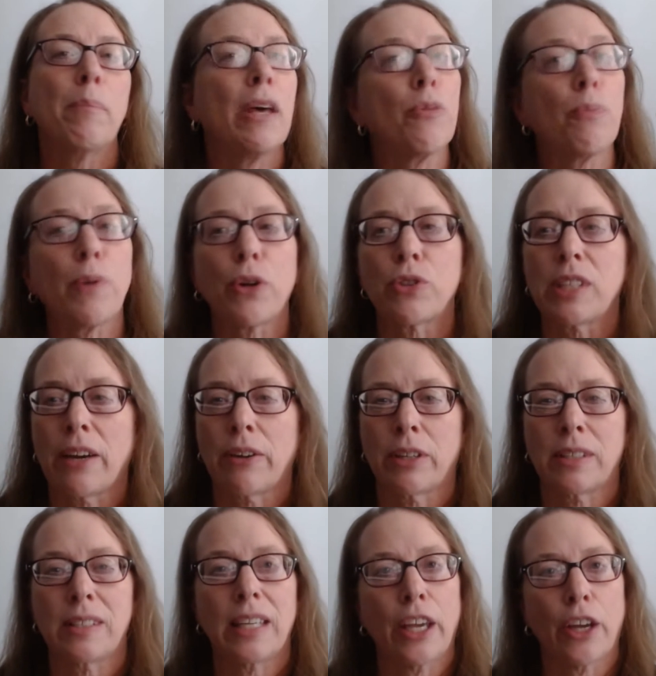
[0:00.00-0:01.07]
Beth broke down
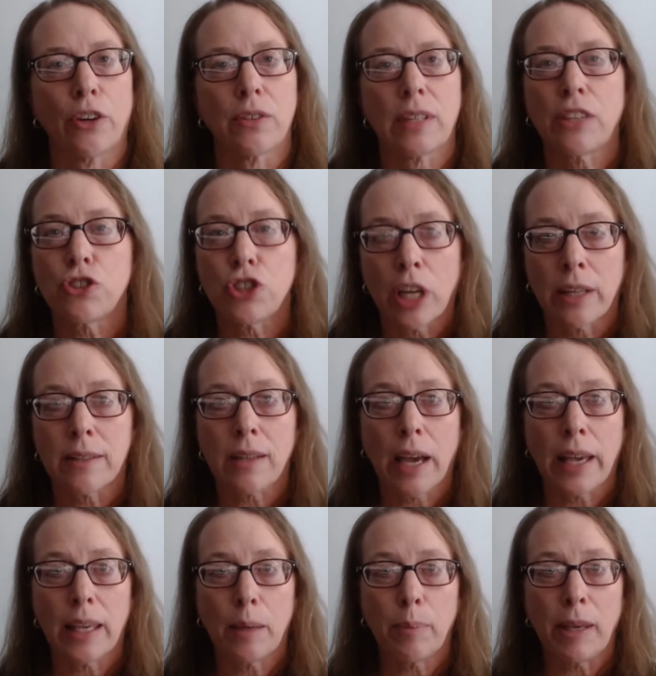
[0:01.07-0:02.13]
in tears at John's
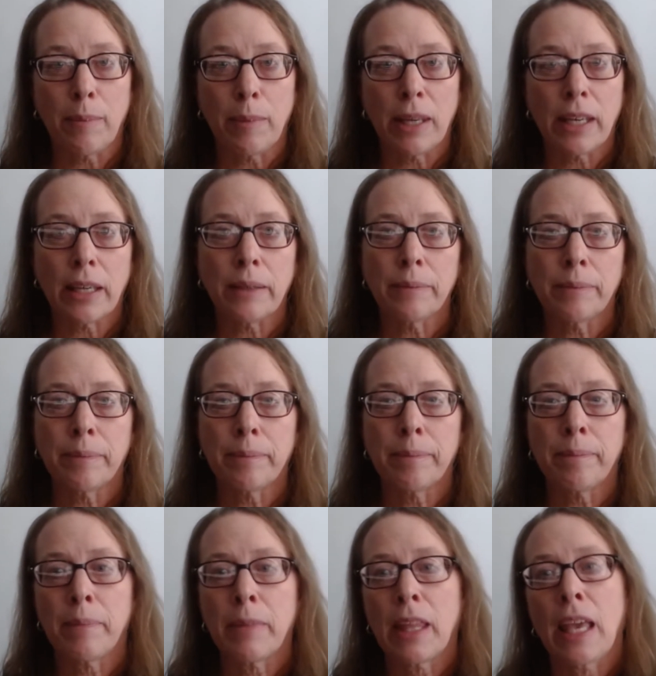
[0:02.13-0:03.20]
IEP meeting.
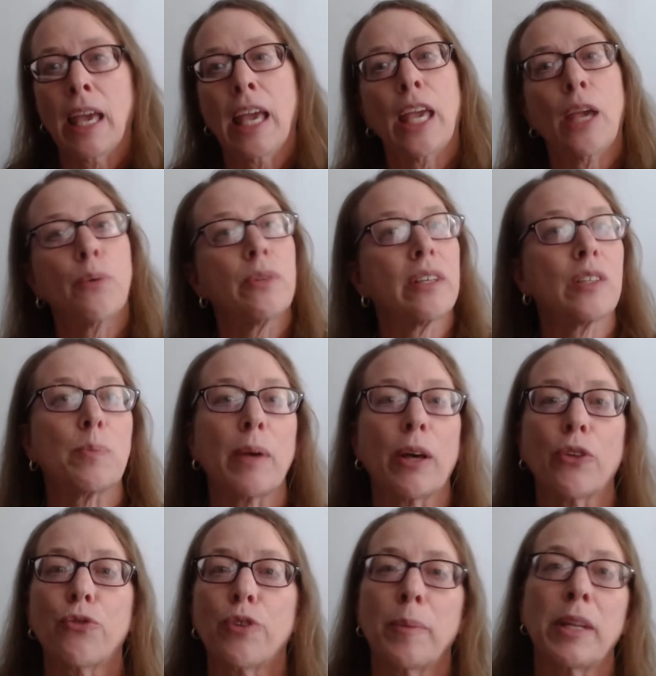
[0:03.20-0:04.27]
He was
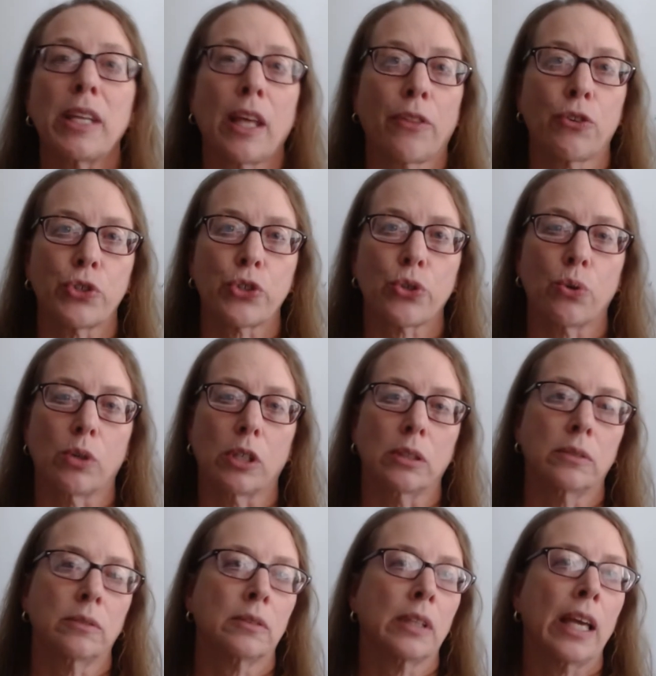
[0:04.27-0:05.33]
expelled from another school.
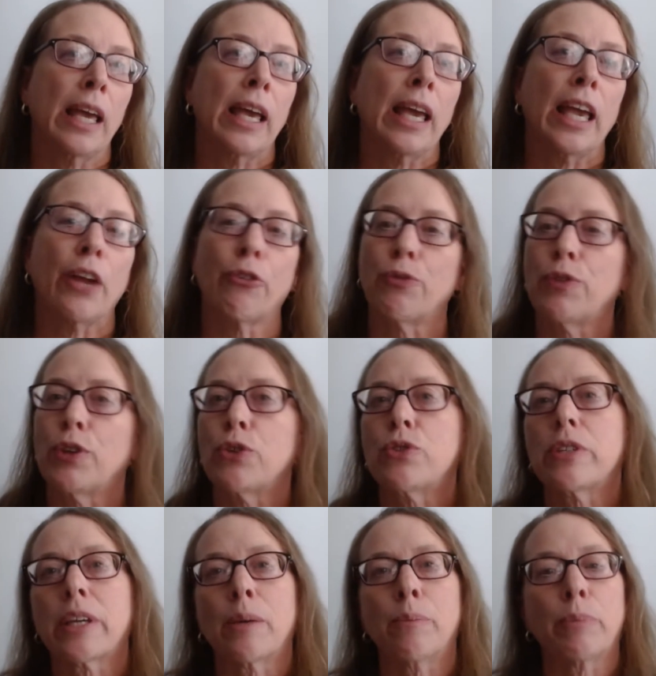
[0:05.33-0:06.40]
He refused
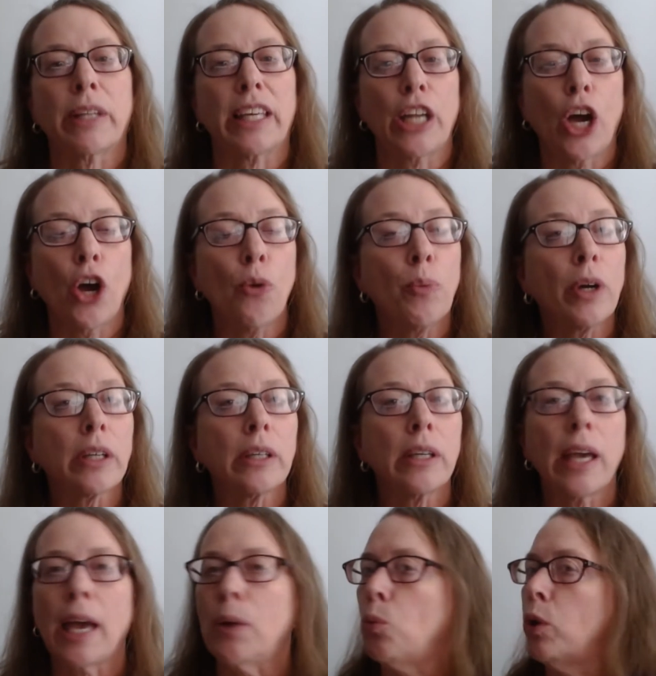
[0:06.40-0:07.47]
to complete homework
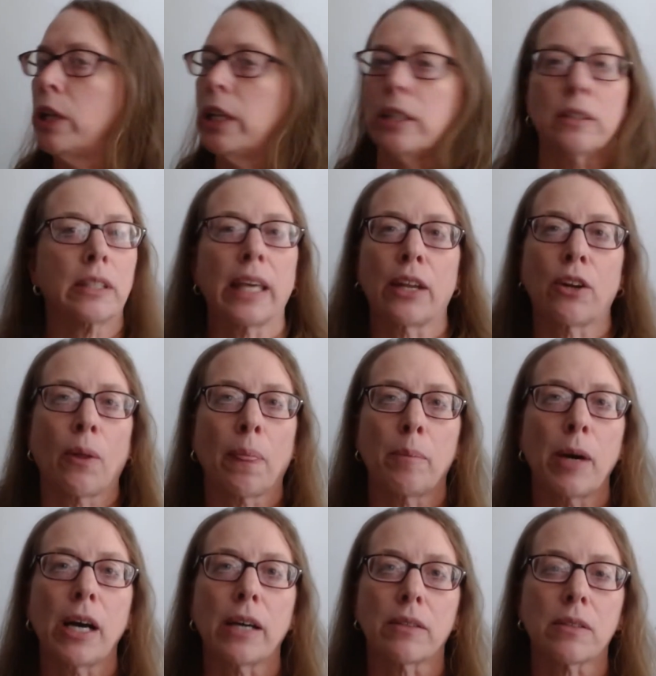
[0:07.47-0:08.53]
and wouldn't get on the
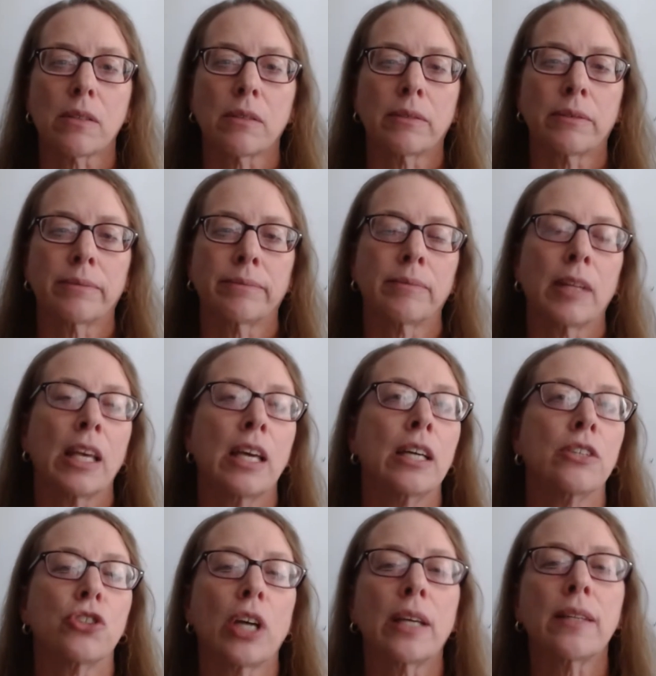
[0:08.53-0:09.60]
bus.
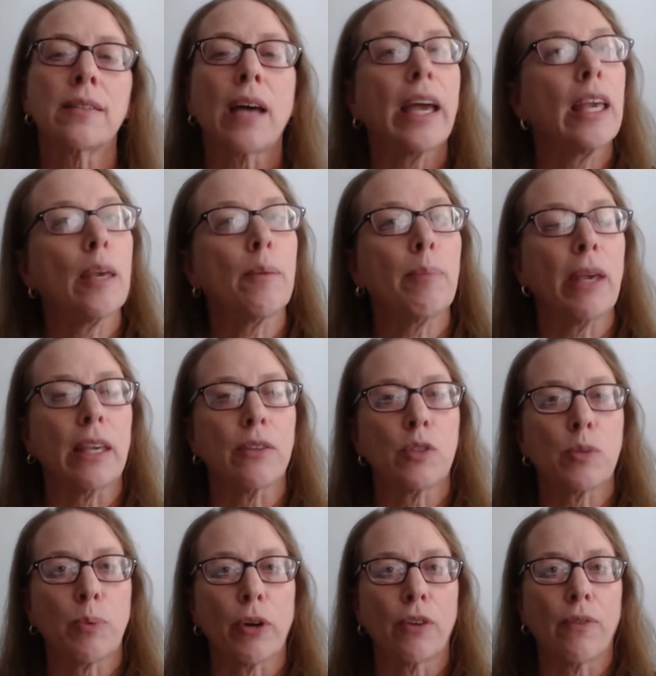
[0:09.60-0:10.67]
John's IEP
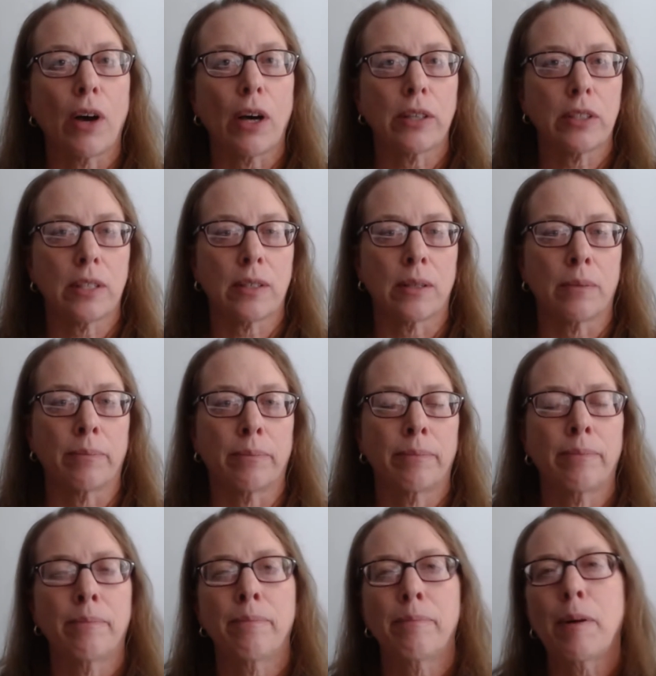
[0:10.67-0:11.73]
spoke of autism,
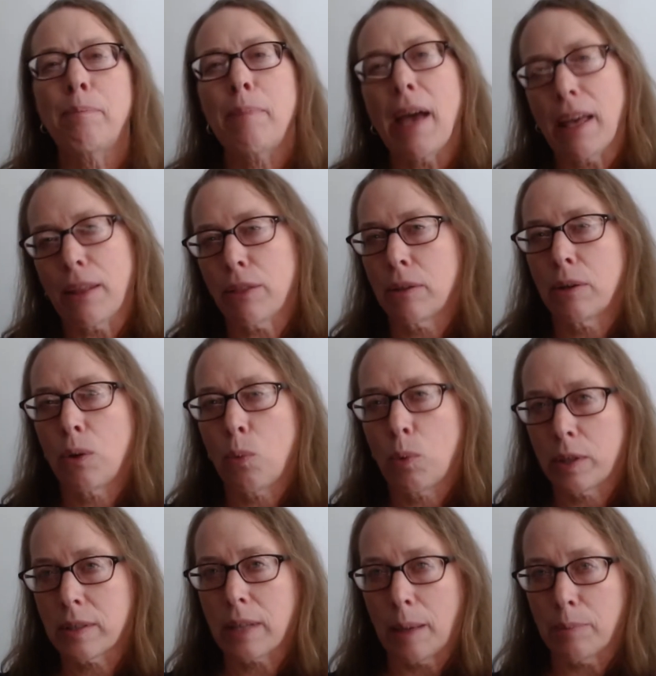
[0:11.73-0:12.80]
but Beth was
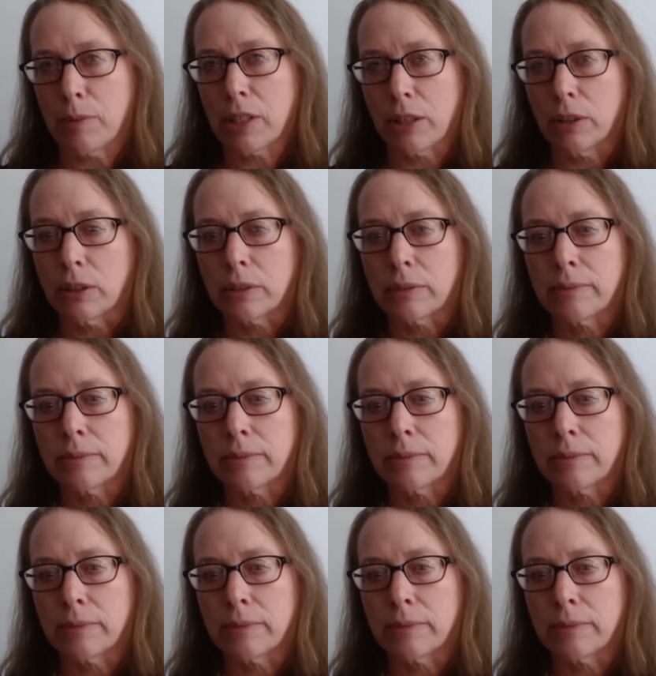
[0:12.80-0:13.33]
skeptical.